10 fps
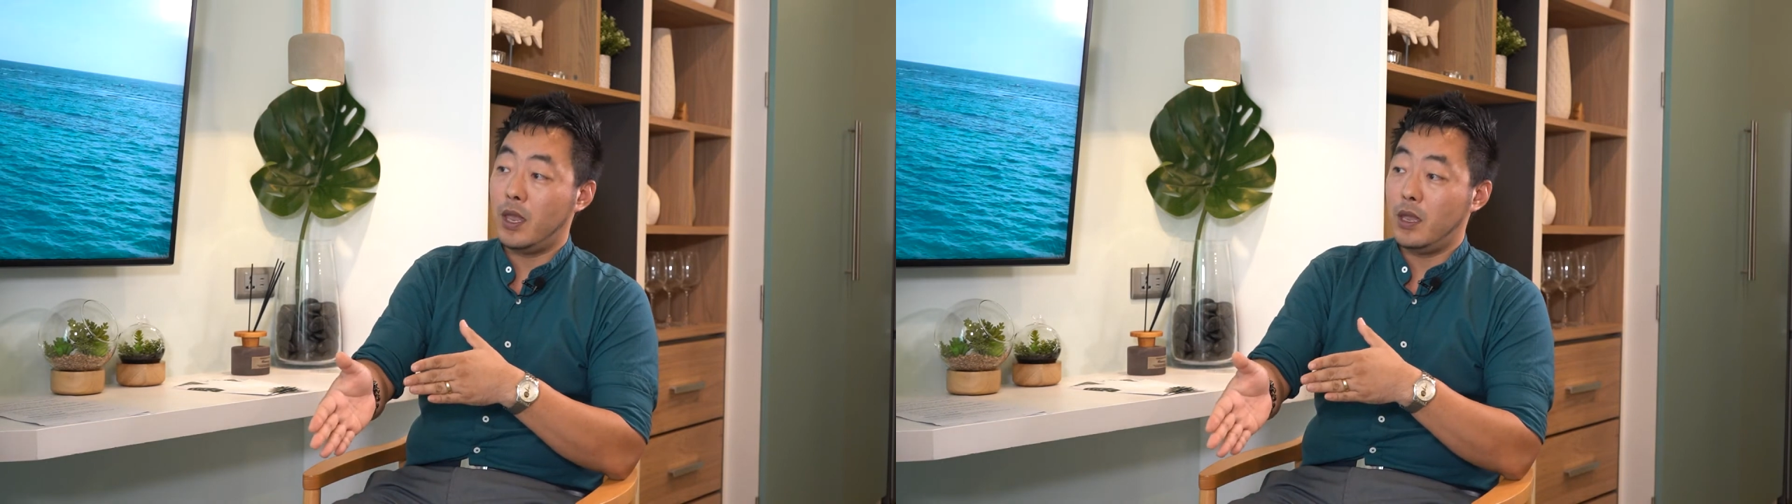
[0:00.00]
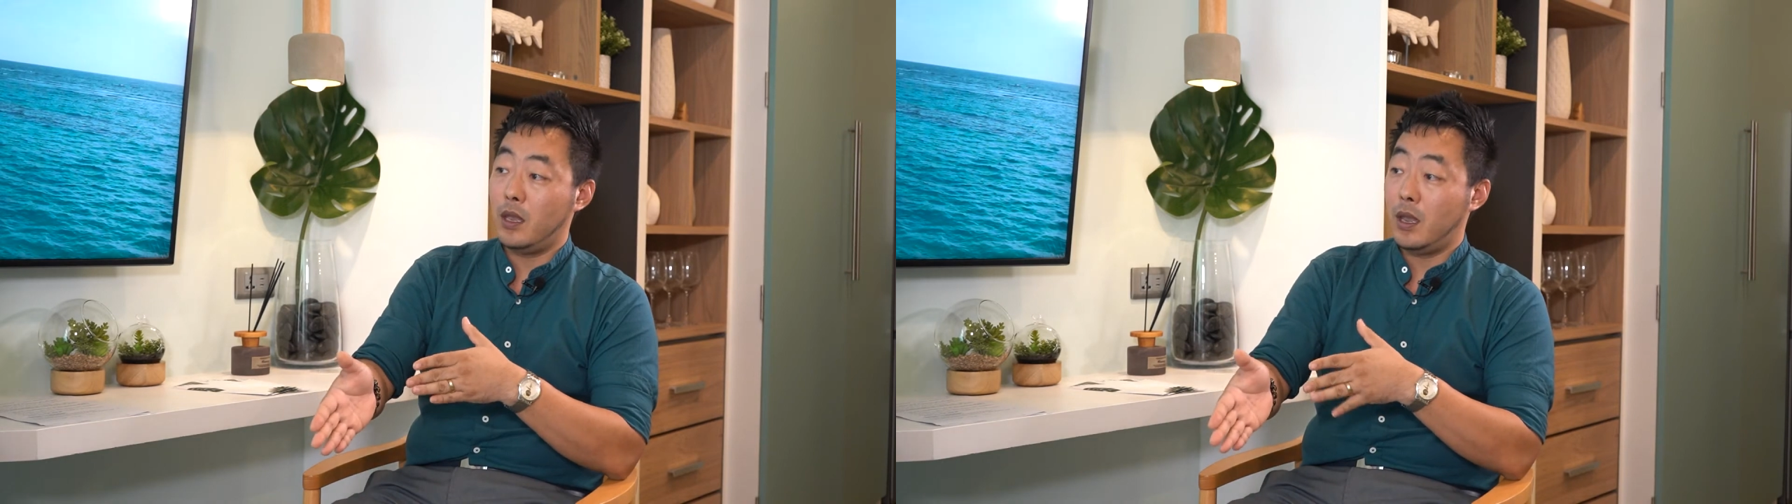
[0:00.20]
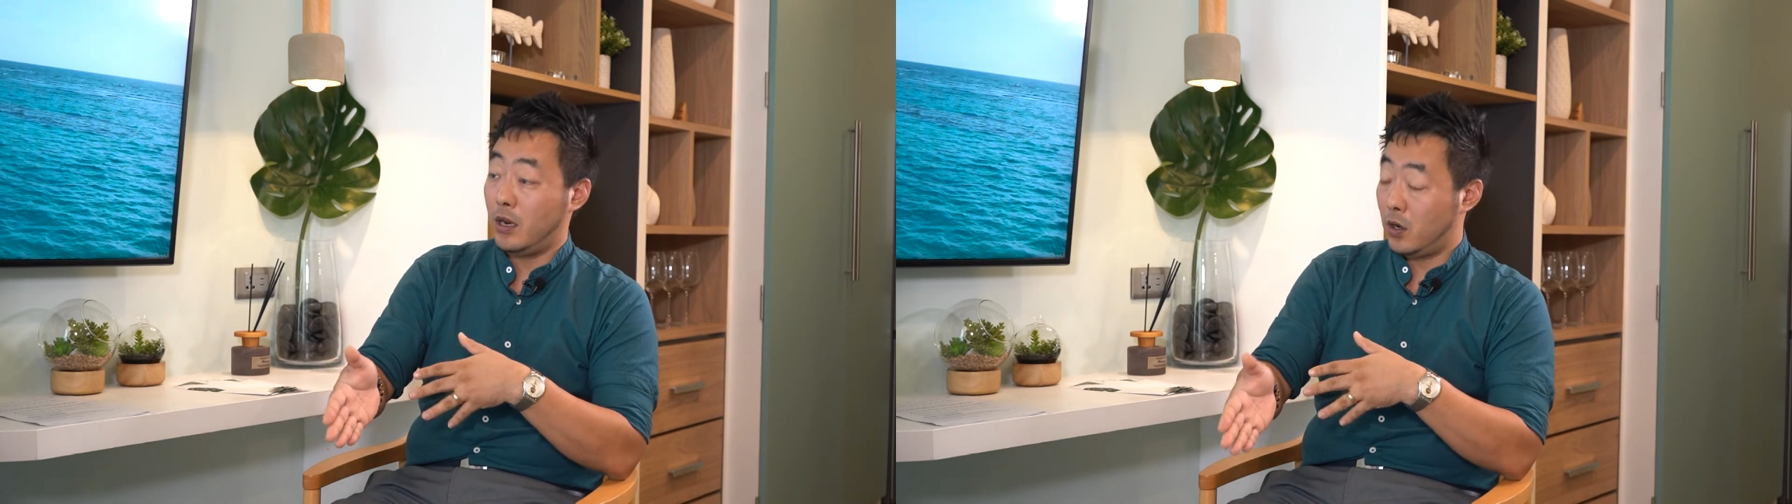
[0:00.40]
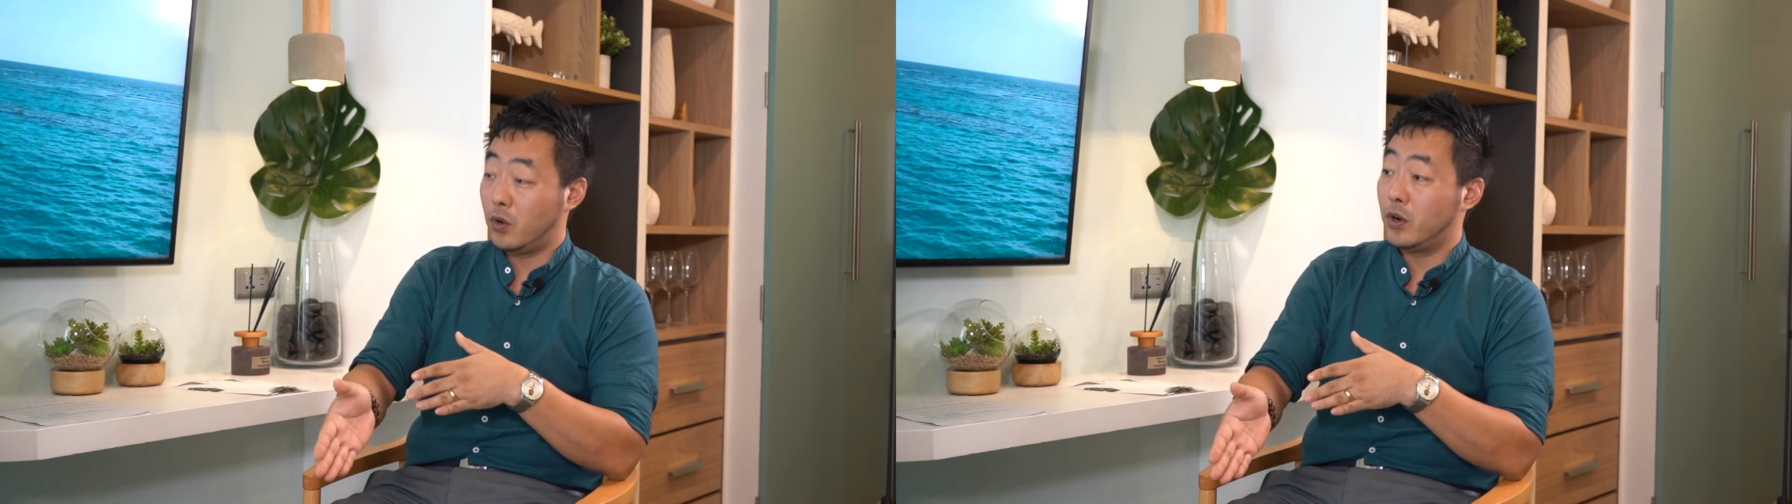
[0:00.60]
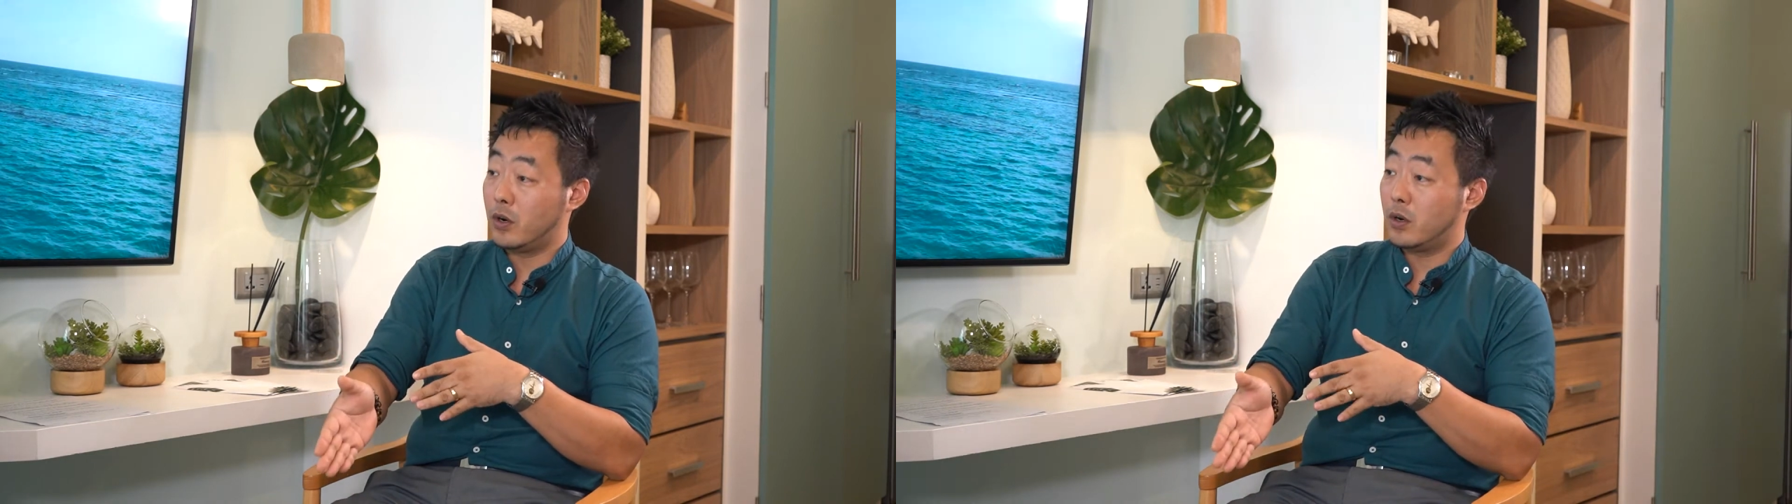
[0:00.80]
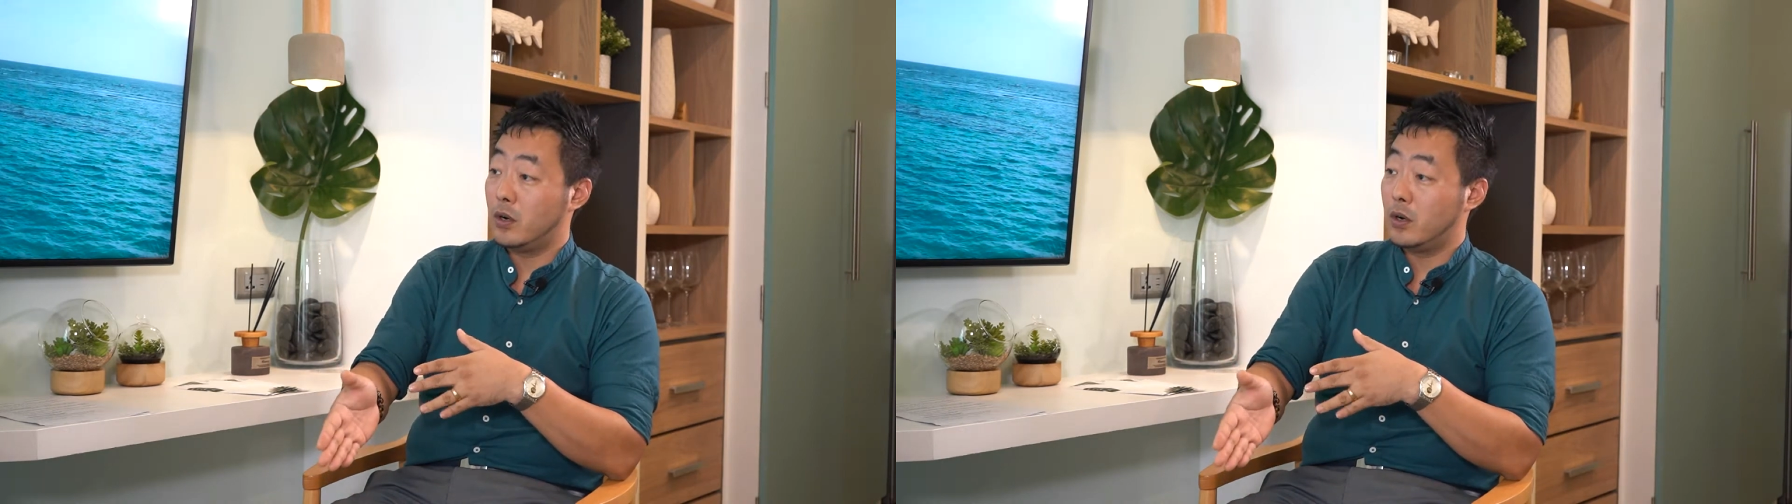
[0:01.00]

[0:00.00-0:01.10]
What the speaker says: a lawyer,